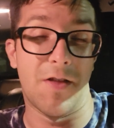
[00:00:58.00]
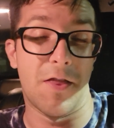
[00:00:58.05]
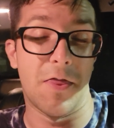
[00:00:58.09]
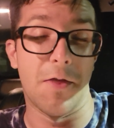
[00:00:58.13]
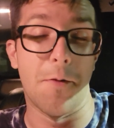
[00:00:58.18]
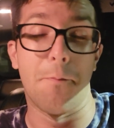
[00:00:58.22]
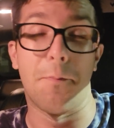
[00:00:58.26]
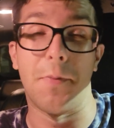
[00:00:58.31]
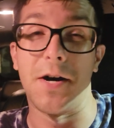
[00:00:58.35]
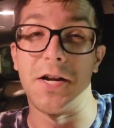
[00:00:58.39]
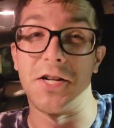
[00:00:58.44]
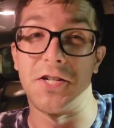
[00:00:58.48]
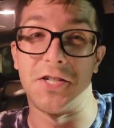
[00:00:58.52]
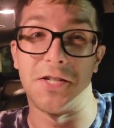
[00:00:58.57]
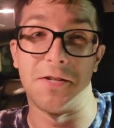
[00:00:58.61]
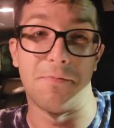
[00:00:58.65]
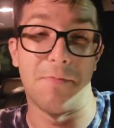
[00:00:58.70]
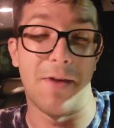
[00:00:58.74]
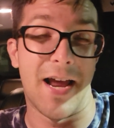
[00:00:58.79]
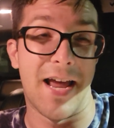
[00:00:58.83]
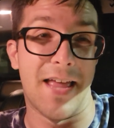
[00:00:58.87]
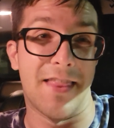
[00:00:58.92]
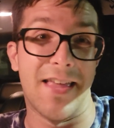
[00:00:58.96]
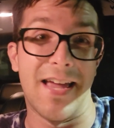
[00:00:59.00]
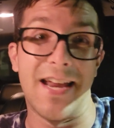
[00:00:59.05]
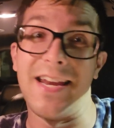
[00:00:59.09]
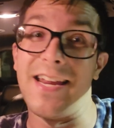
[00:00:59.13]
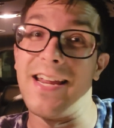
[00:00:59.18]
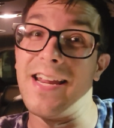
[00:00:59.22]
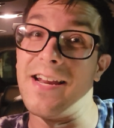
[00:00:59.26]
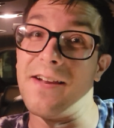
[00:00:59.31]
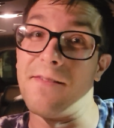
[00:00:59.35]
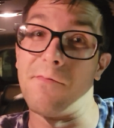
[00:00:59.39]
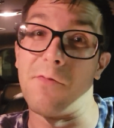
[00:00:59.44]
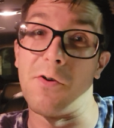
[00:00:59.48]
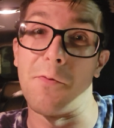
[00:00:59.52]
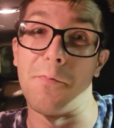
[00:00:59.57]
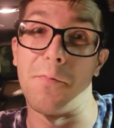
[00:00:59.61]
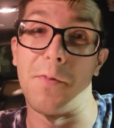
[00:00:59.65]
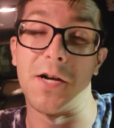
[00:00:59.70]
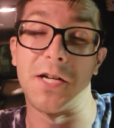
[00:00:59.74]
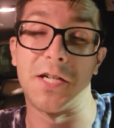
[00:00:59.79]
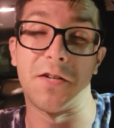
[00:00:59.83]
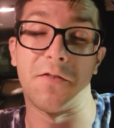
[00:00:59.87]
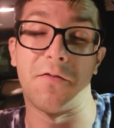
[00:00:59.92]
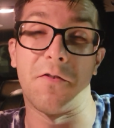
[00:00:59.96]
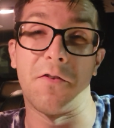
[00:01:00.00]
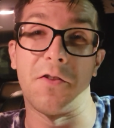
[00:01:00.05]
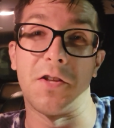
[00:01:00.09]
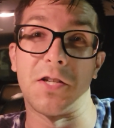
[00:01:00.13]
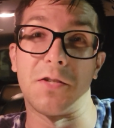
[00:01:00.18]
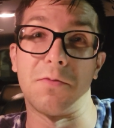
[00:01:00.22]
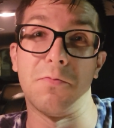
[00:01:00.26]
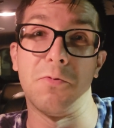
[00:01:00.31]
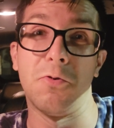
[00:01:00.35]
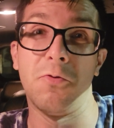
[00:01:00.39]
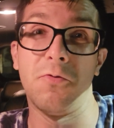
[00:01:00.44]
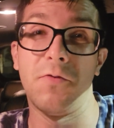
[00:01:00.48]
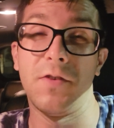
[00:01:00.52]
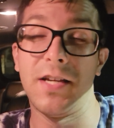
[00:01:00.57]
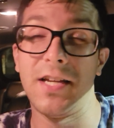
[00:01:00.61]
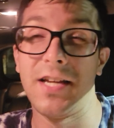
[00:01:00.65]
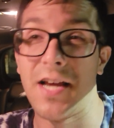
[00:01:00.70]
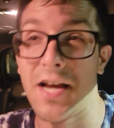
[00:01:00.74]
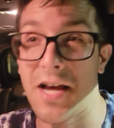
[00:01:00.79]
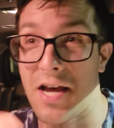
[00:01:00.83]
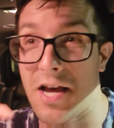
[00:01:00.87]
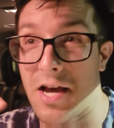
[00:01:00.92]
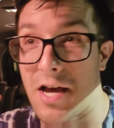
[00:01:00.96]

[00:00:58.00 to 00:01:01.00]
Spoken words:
the budget, man. They needed more budget for this movie.